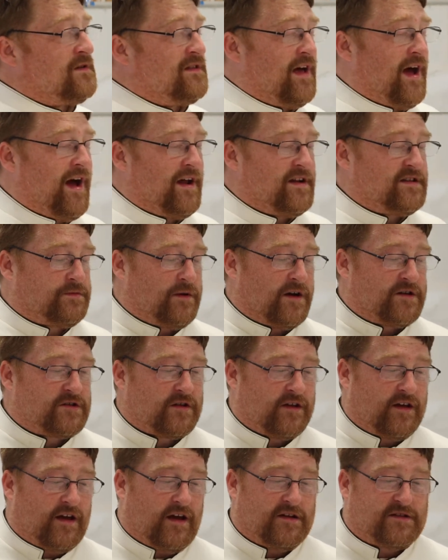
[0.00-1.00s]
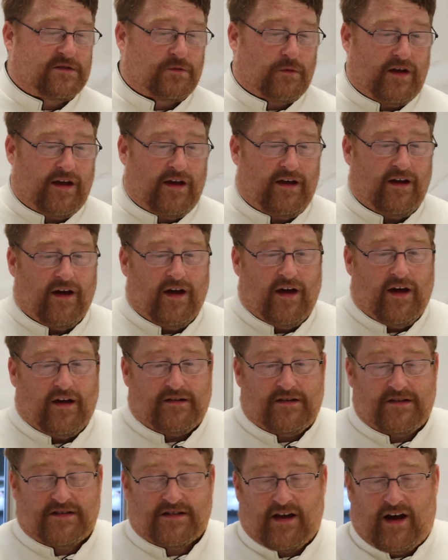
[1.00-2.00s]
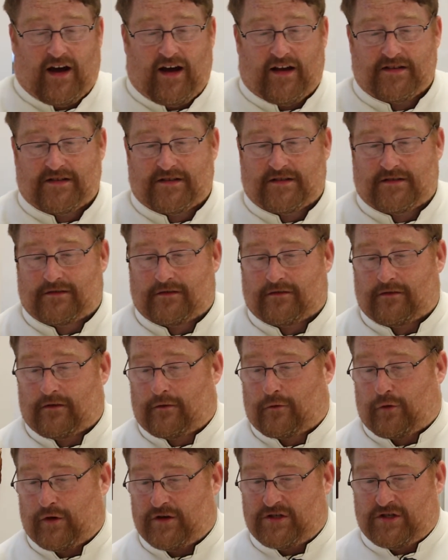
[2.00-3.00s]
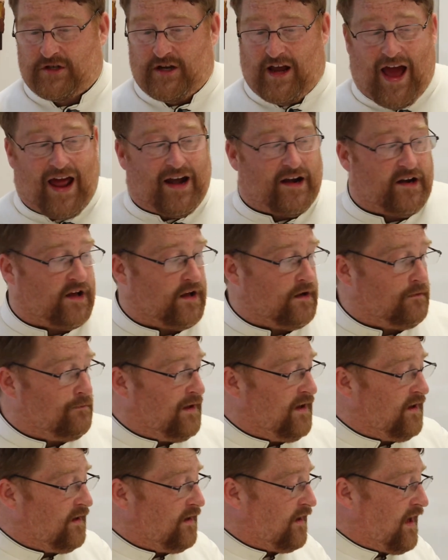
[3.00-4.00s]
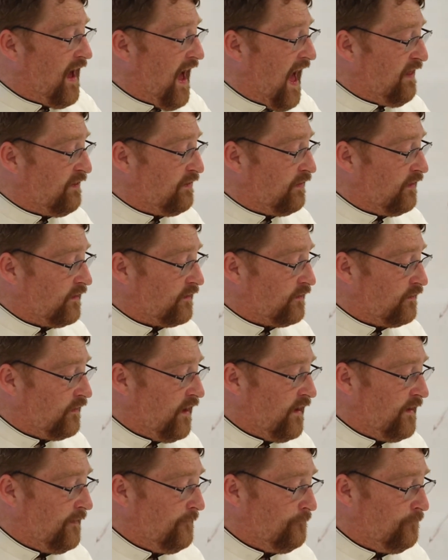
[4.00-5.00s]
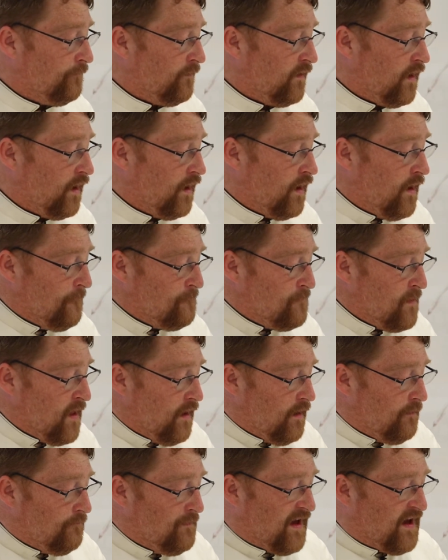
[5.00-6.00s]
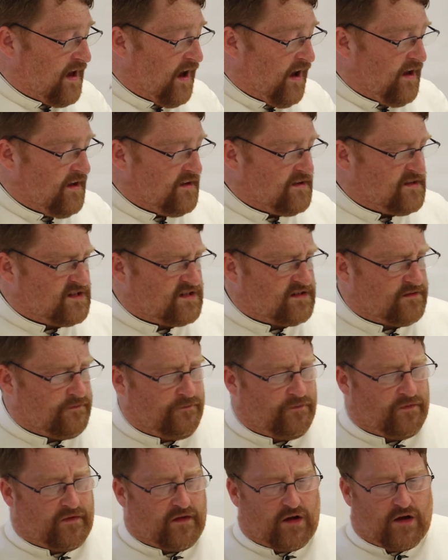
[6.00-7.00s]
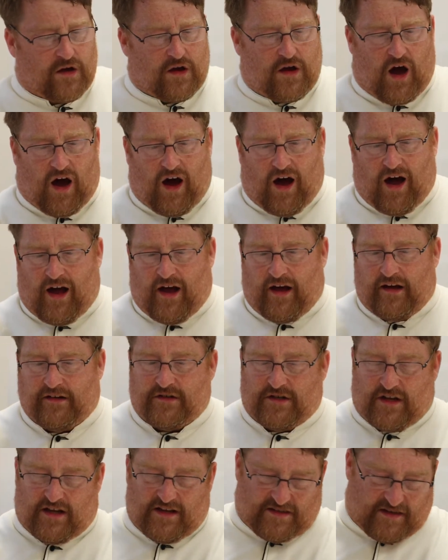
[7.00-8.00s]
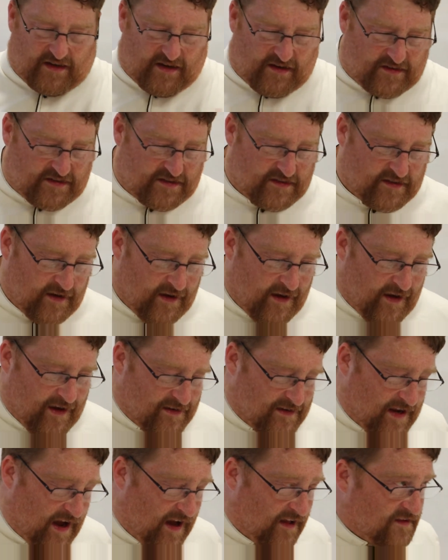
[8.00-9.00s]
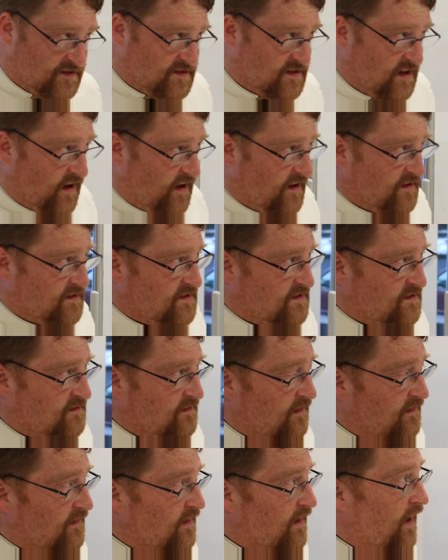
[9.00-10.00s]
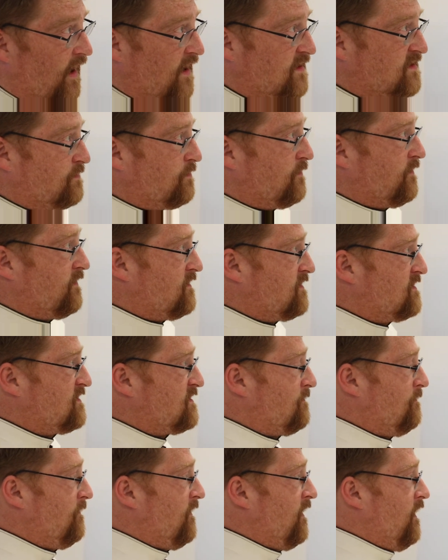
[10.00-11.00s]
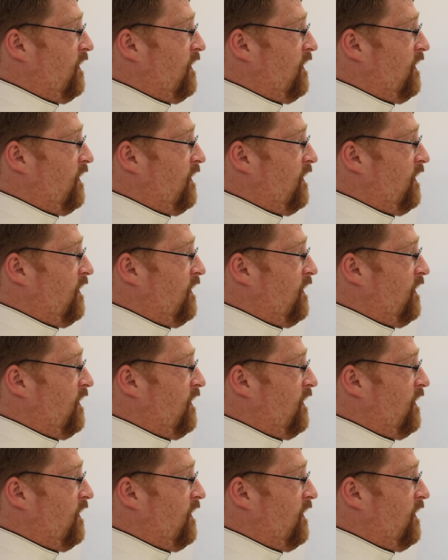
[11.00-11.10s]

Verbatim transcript: with that, especially as we discuss Christianity and being a Catholic, right? Because God, Jesus, tells us in the Gospels